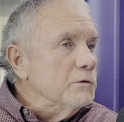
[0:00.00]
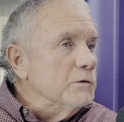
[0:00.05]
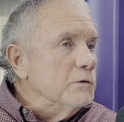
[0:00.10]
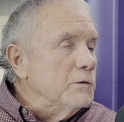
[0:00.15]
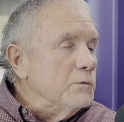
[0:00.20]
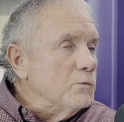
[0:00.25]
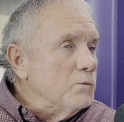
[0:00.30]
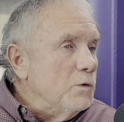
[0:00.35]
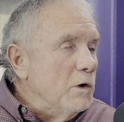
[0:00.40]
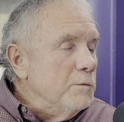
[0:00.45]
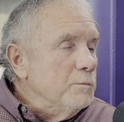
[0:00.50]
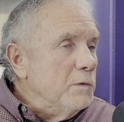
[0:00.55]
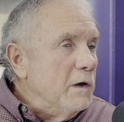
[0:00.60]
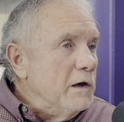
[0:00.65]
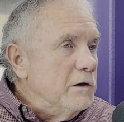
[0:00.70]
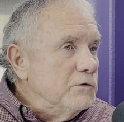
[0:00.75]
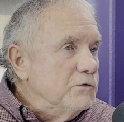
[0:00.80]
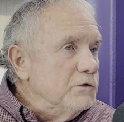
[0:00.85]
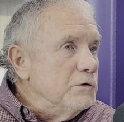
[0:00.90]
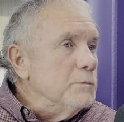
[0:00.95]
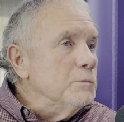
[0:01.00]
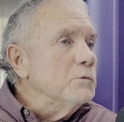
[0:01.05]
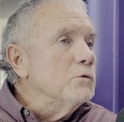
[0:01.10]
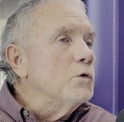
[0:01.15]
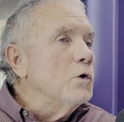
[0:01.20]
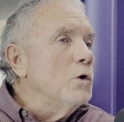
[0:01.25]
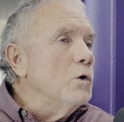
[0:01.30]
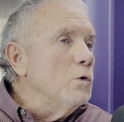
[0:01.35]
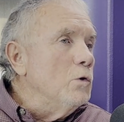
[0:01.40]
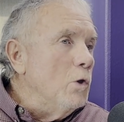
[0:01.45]
run by Jim
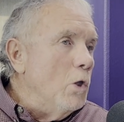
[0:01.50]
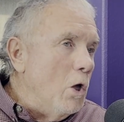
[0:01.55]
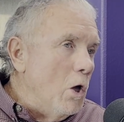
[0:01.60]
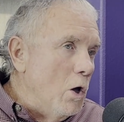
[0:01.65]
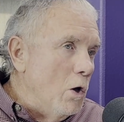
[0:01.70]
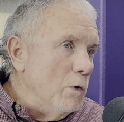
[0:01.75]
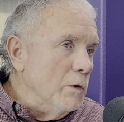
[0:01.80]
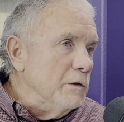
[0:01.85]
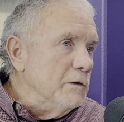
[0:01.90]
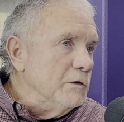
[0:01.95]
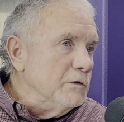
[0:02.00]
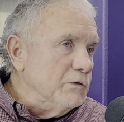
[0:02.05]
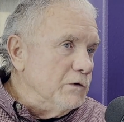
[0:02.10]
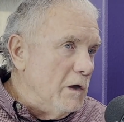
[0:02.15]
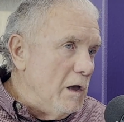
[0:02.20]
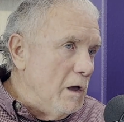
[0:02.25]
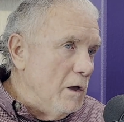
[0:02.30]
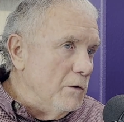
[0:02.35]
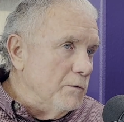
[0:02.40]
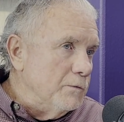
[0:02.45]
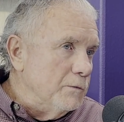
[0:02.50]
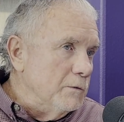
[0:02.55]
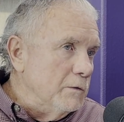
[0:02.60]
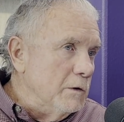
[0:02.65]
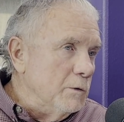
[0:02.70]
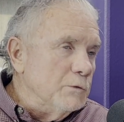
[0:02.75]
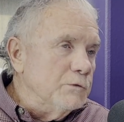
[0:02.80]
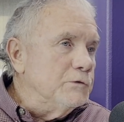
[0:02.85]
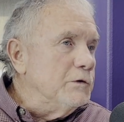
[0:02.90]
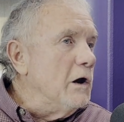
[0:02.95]
Crow law in the South. Terrible. It
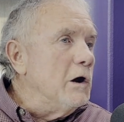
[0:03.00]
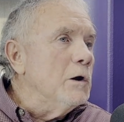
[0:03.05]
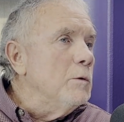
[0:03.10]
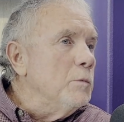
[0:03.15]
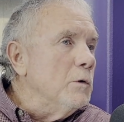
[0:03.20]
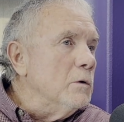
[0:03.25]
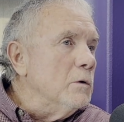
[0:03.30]
was terrible.